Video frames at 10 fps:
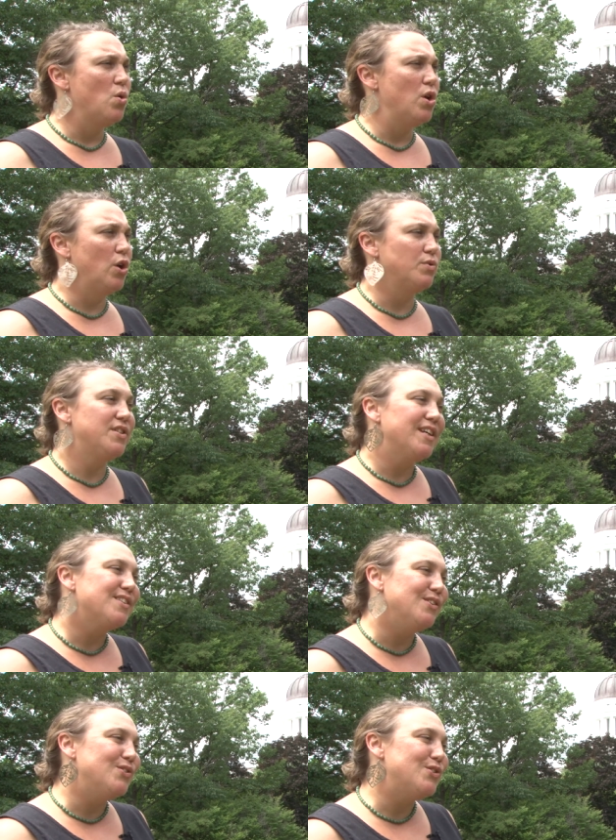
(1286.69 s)
you know,
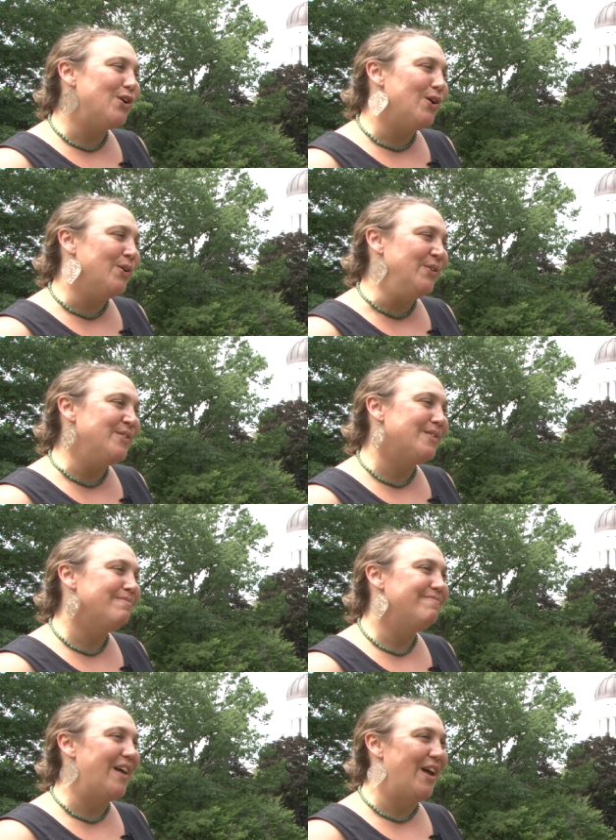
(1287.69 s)
sticks and stones
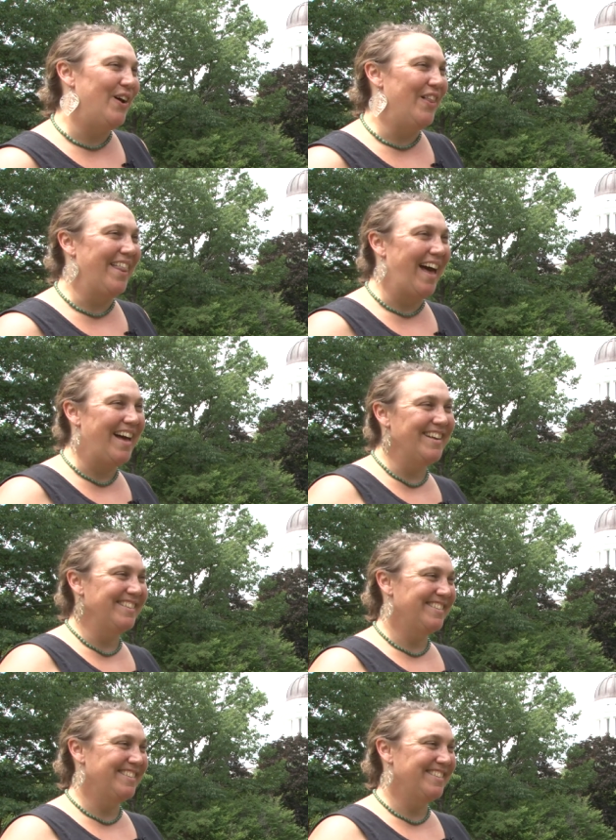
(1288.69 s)
and all that.